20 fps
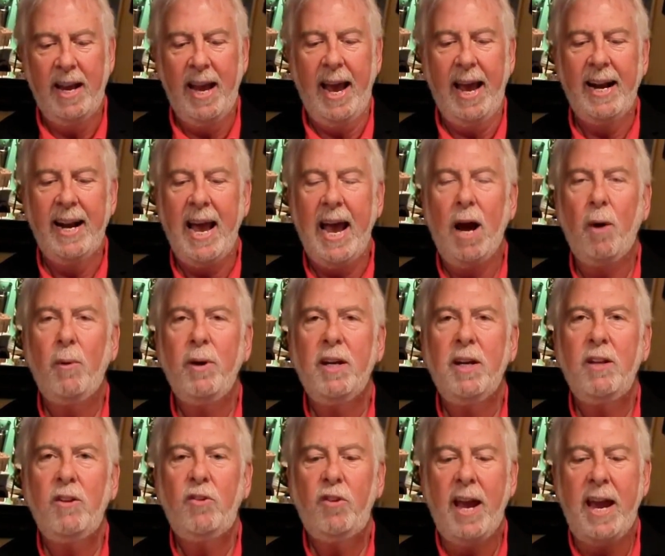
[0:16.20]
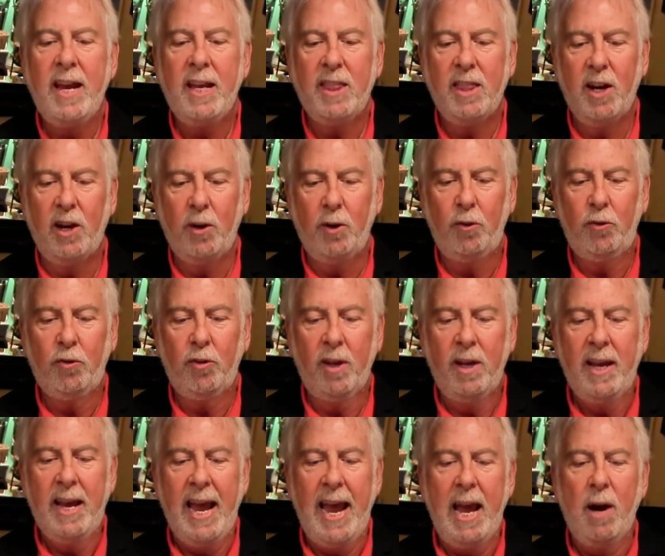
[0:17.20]
and how we can take those
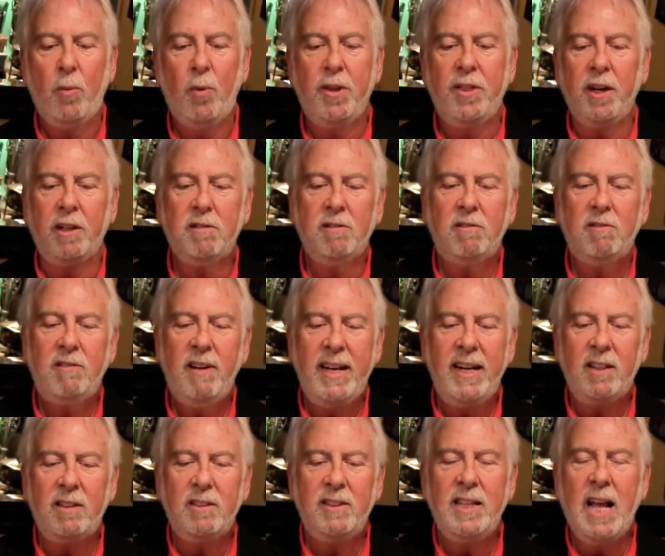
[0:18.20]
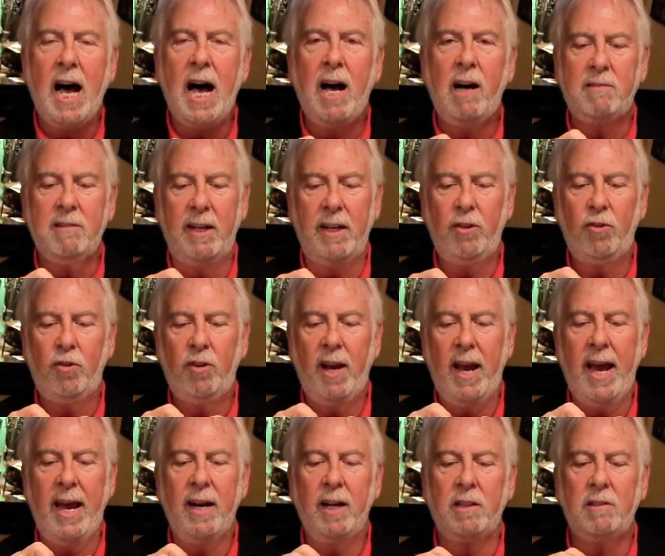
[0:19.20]
and with a little knowledge
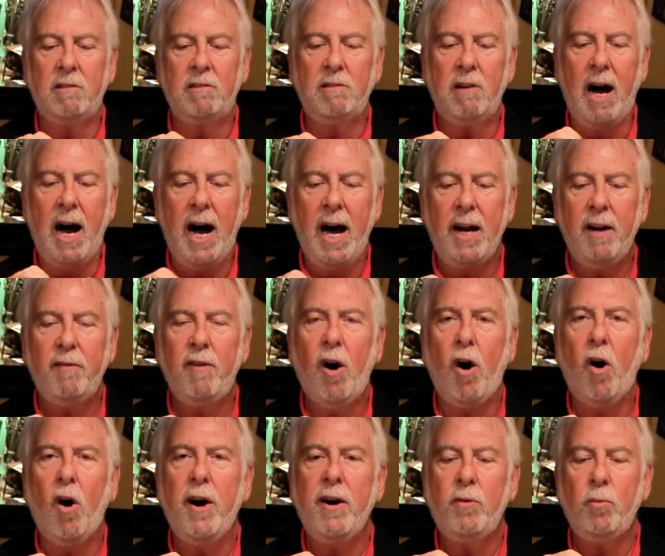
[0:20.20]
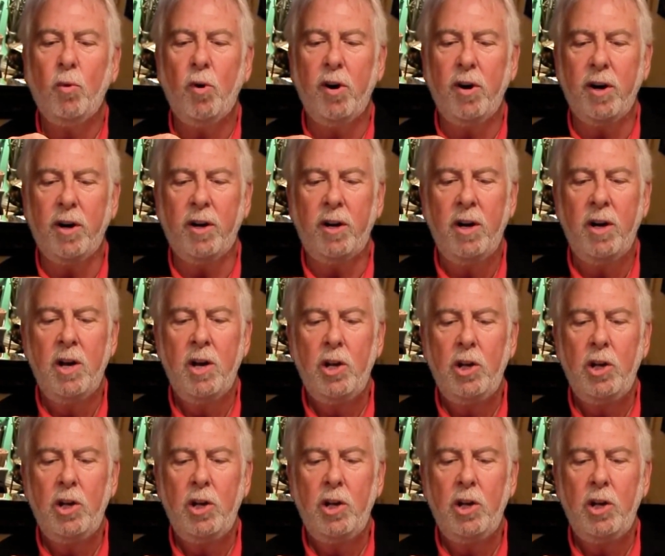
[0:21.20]
and a lot of hard work,